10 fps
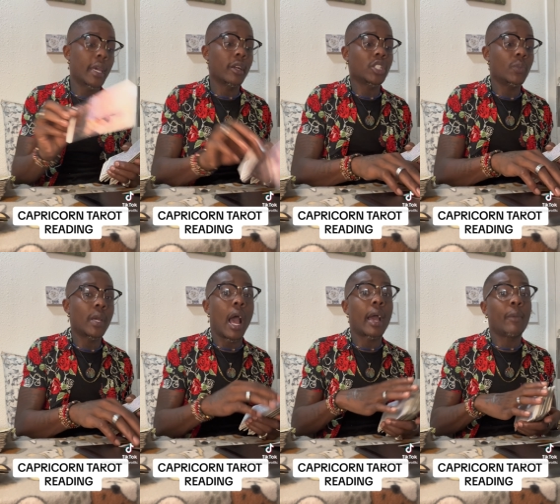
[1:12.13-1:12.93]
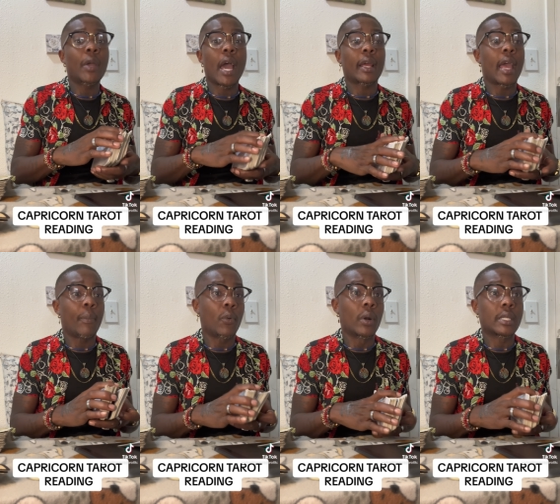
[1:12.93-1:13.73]
energy, we, I, we got a
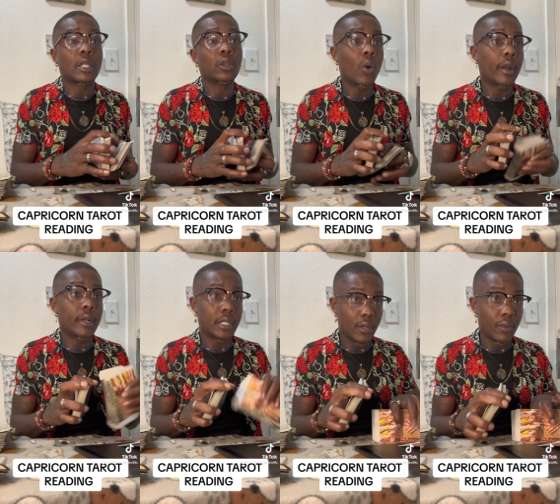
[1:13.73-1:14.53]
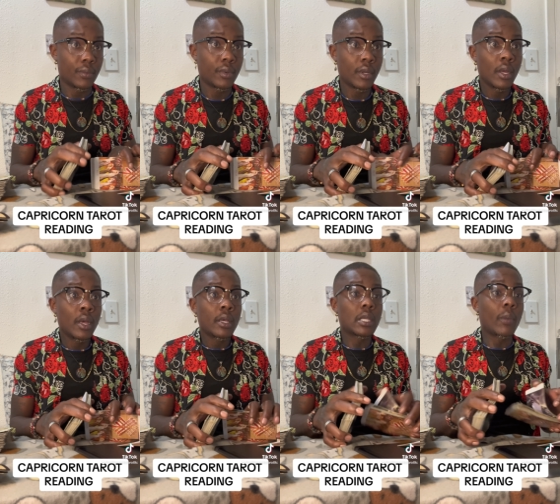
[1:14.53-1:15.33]
Capricorn that's a lawyer too.
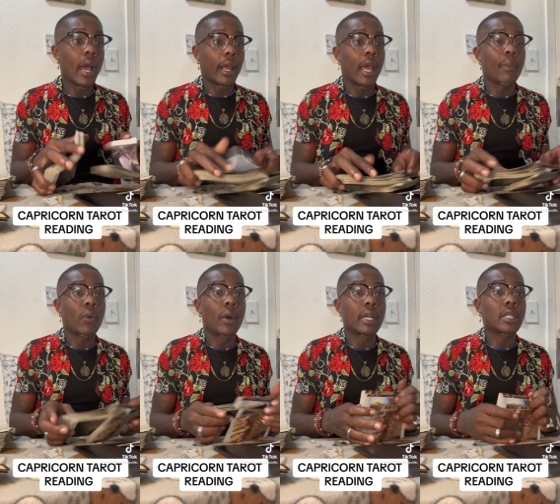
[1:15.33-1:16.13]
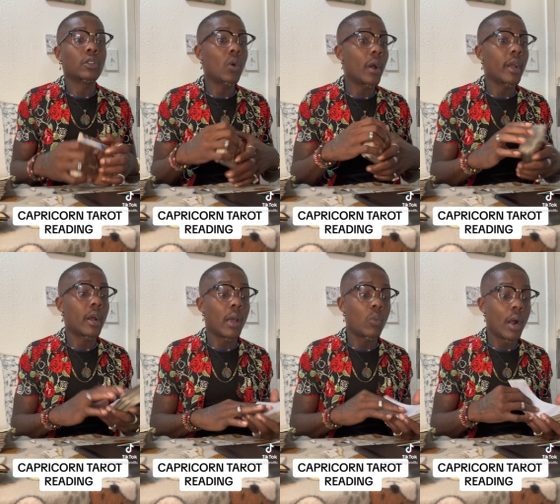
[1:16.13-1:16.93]
So we got a Capricorn that's a lawyer
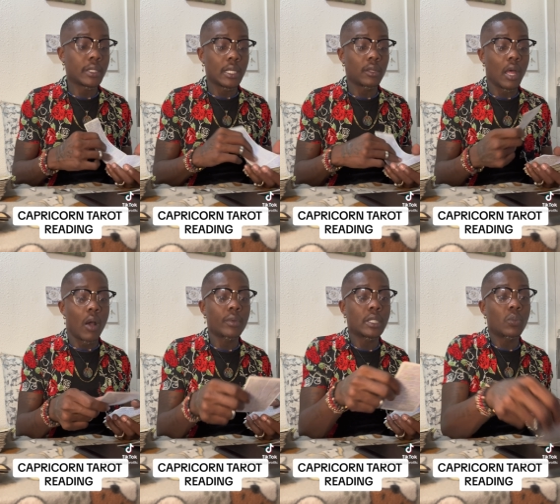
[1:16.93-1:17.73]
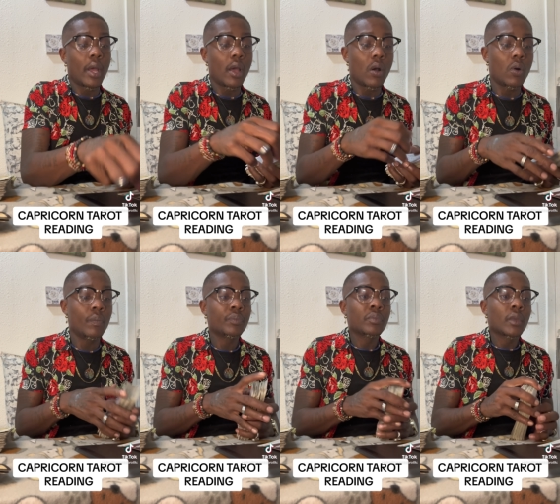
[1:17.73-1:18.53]
that works in law as well.
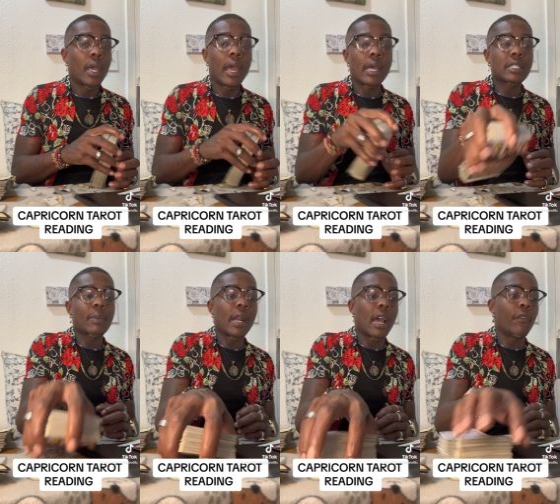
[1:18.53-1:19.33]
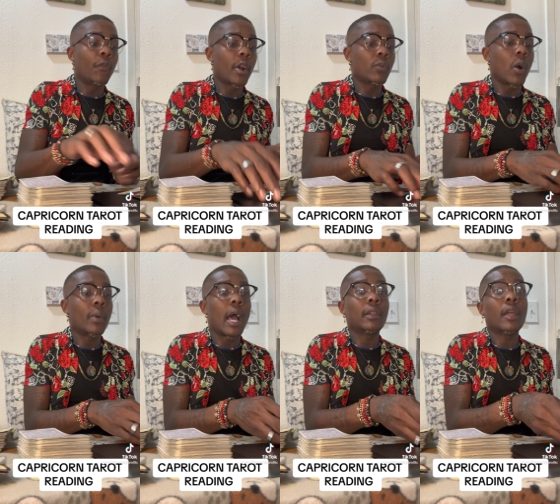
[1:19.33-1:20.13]
And somebody got before you wrote, we
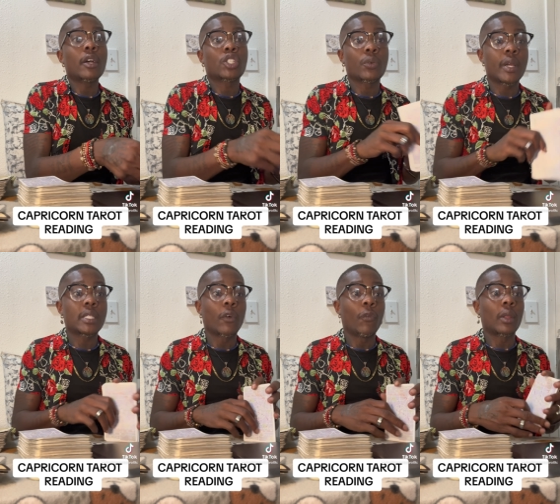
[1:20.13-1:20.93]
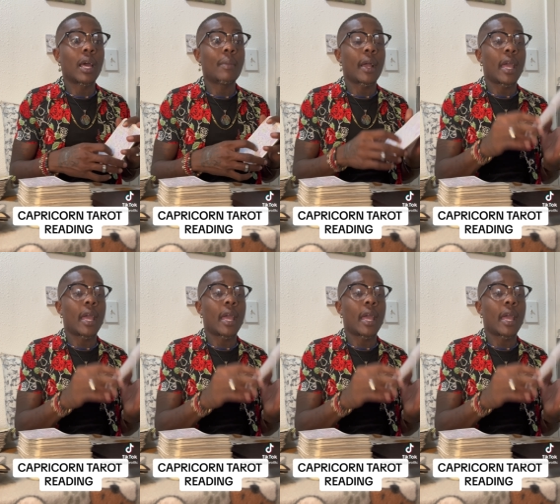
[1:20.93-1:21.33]
got luxury. So for a lot of my